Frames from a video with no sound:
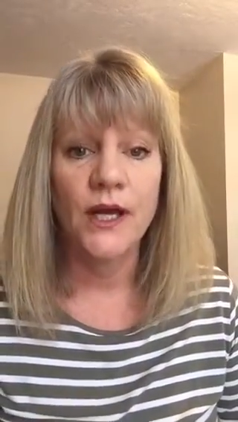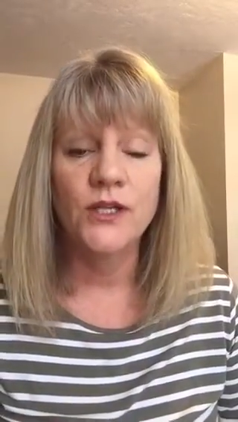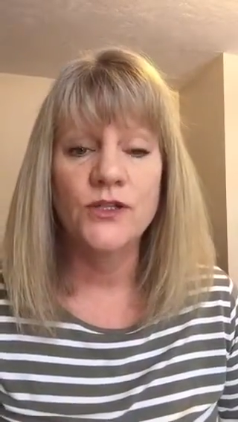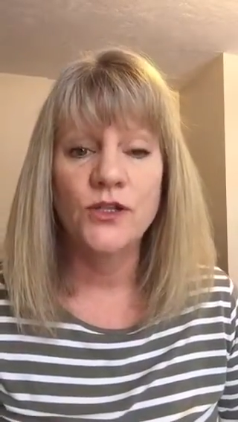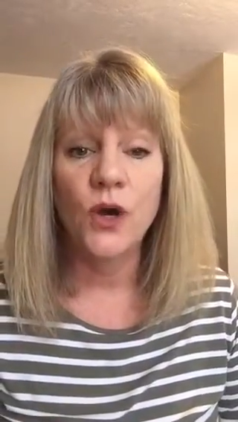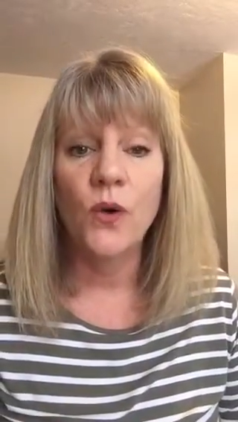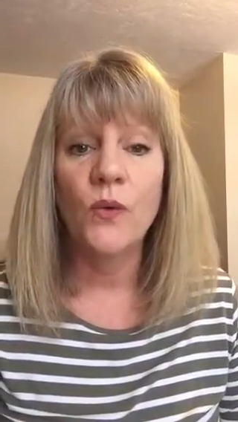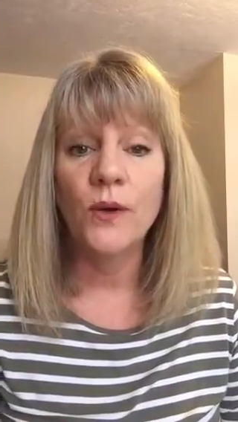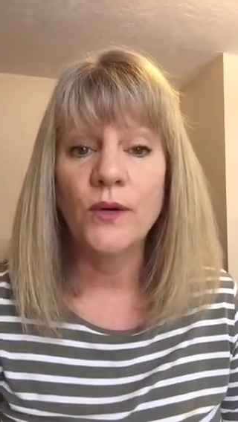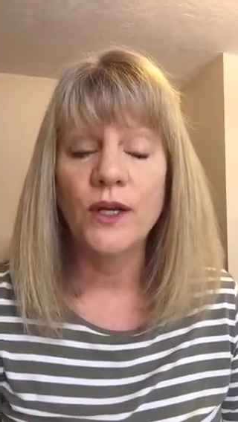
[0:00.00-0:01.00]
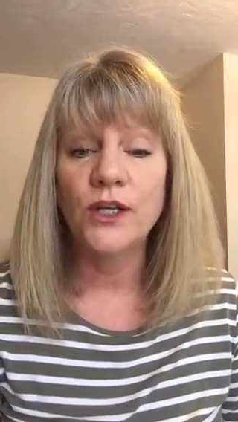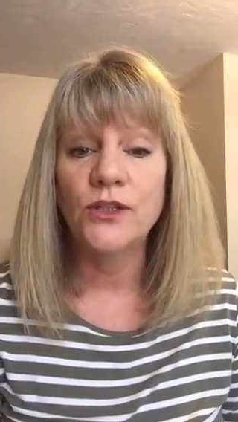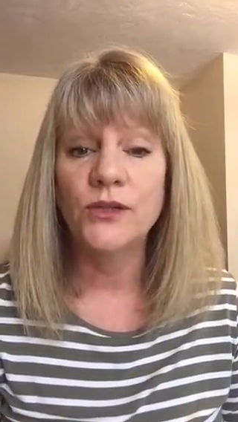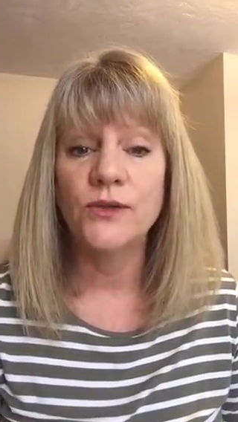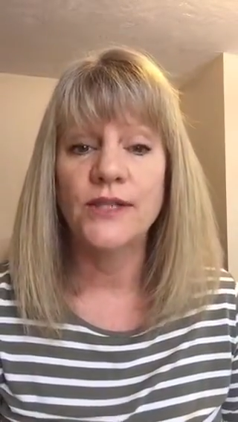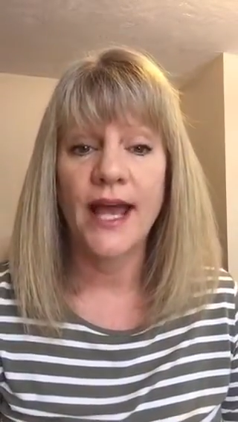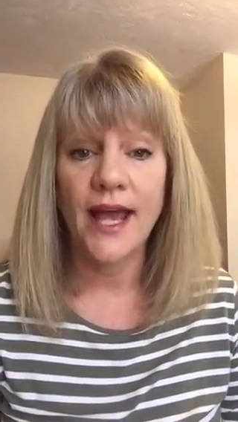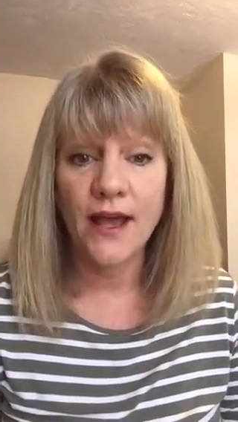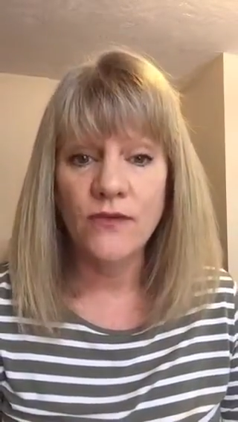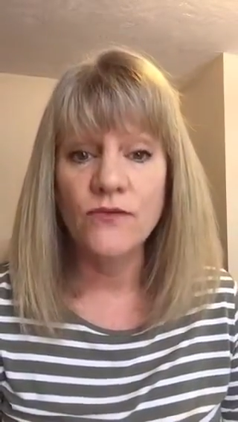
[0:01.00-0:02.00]
So, what we're going to do is
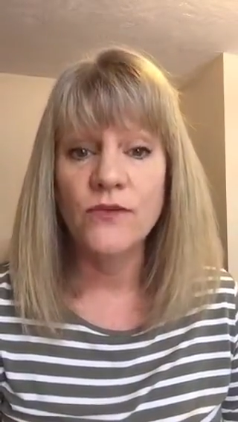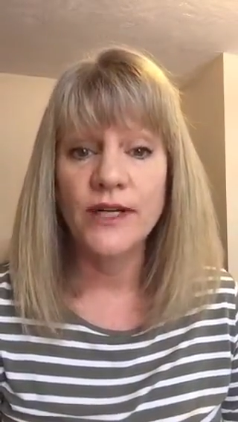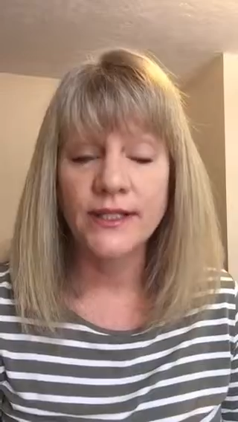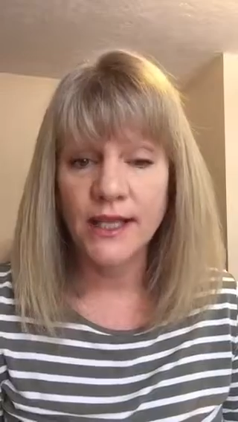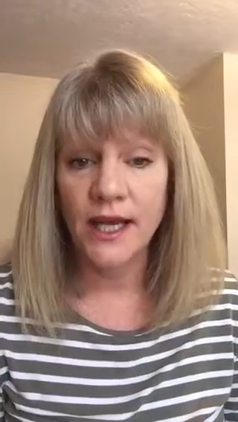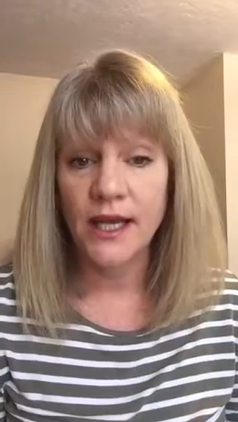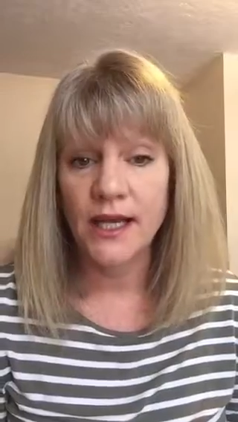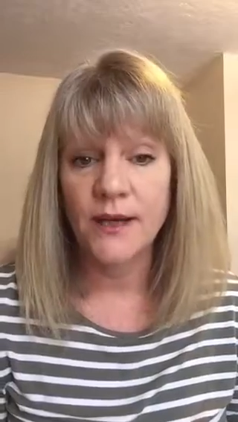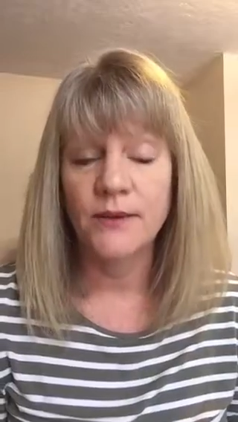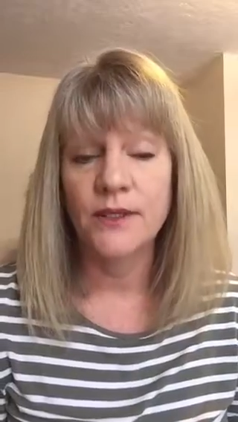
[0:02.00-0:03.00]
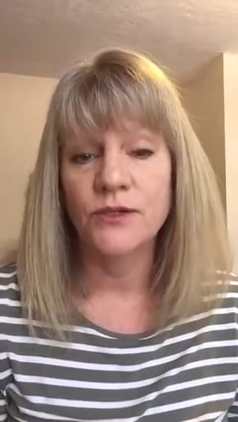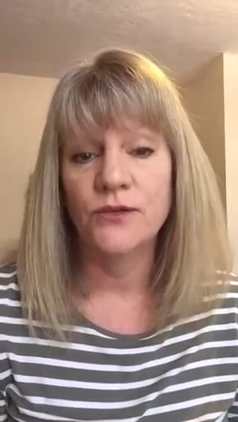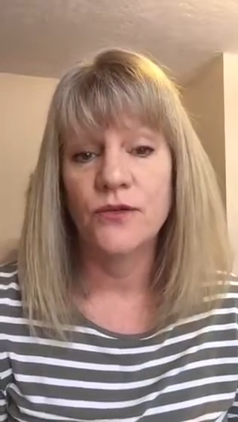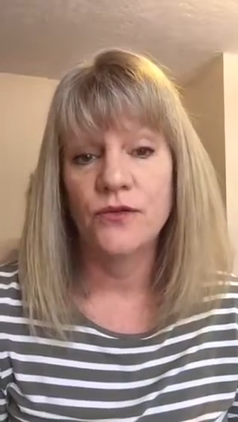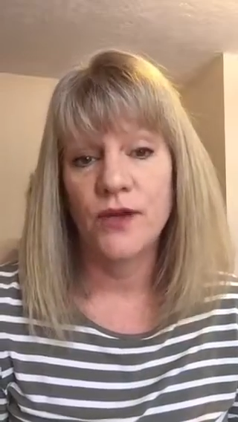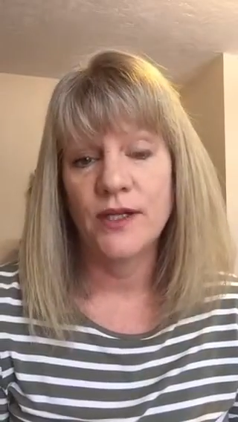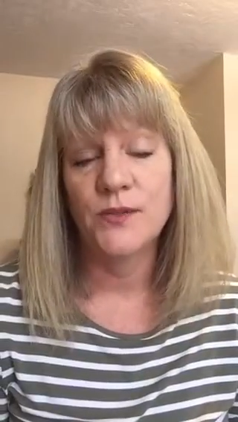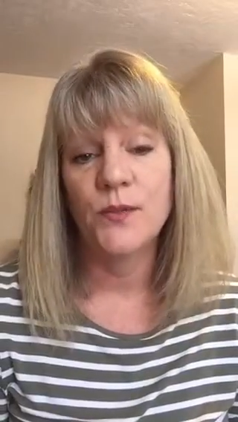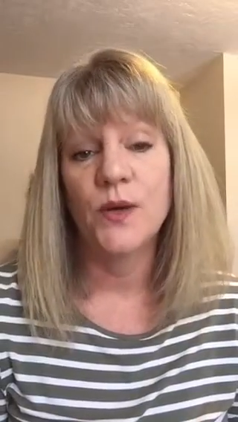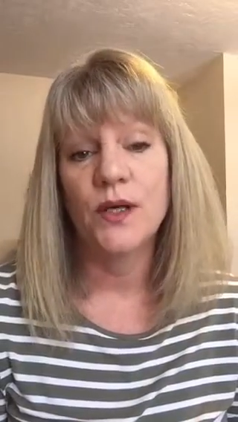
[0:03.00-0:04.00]
every day I'm going to do a
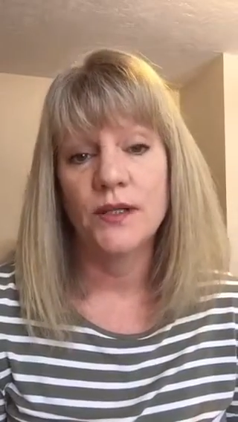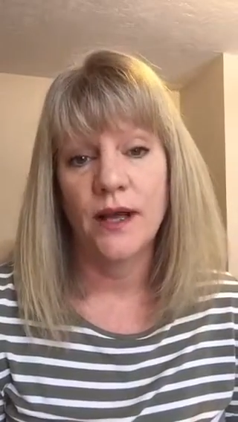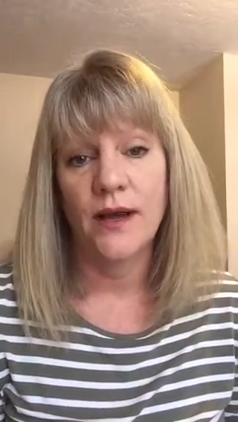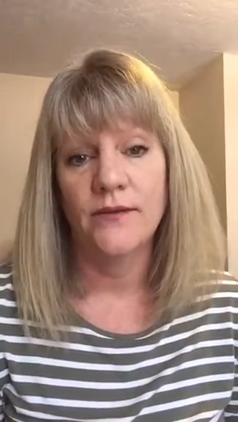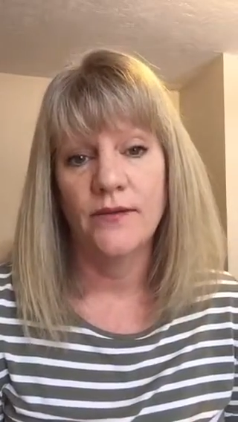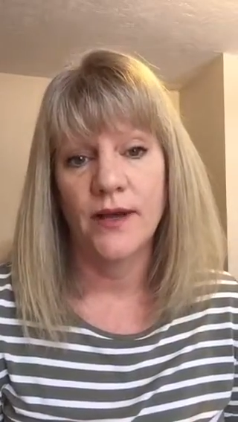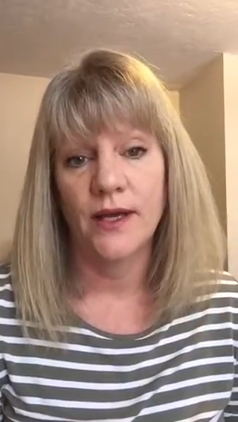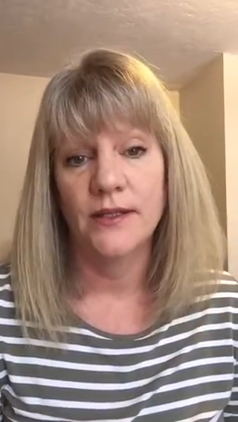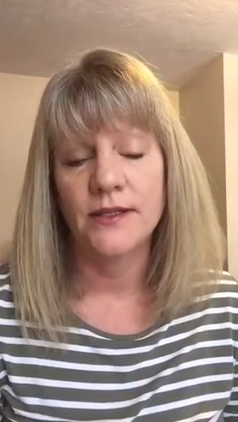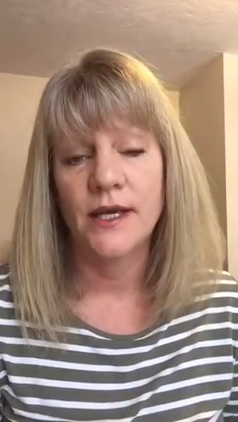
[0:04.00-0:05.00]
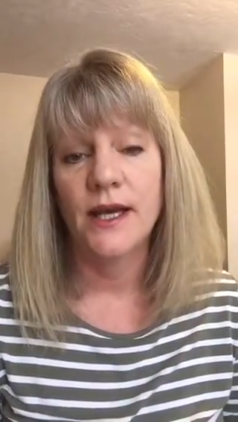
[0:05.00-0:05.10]
Facebook Live event